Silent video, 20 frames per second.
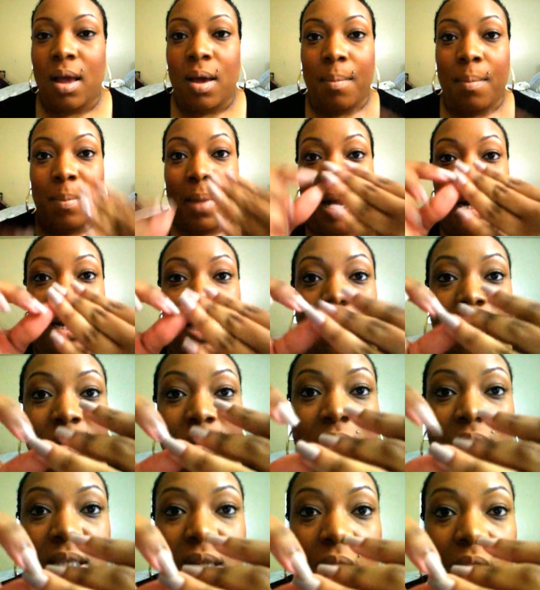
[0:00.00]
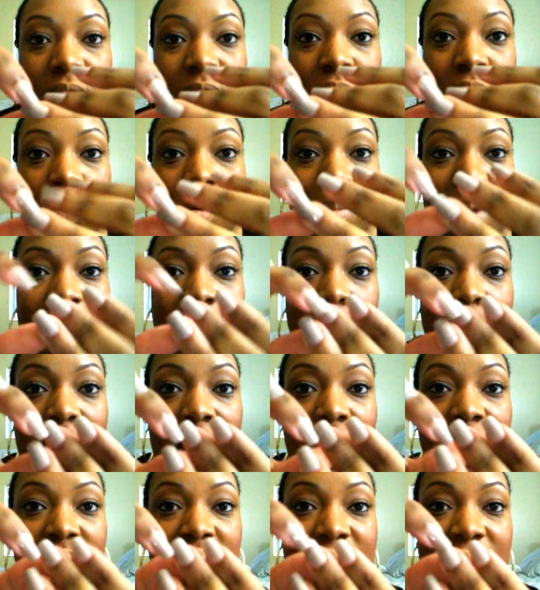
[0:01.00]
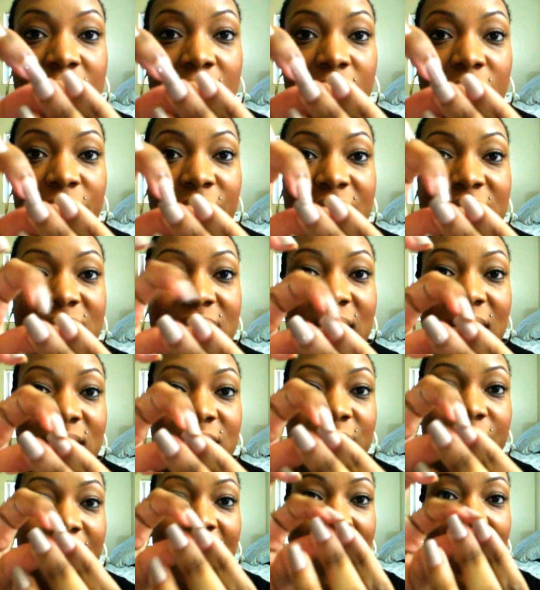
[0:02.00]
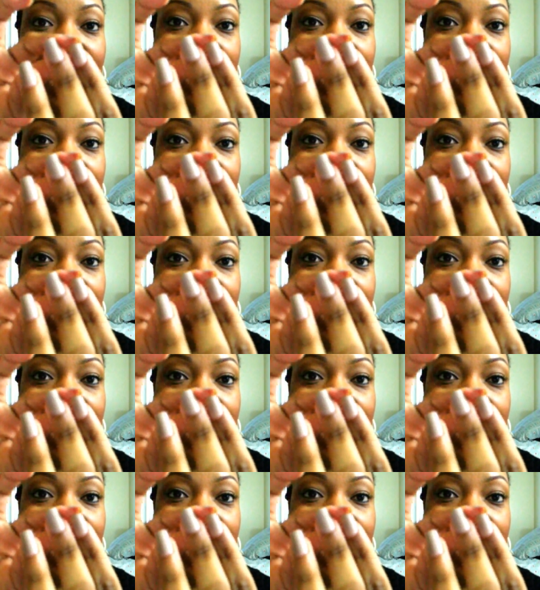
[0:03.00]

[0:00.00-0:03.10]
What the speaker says: My nails is also, my nail polish is e.l.f. is Desert Haze,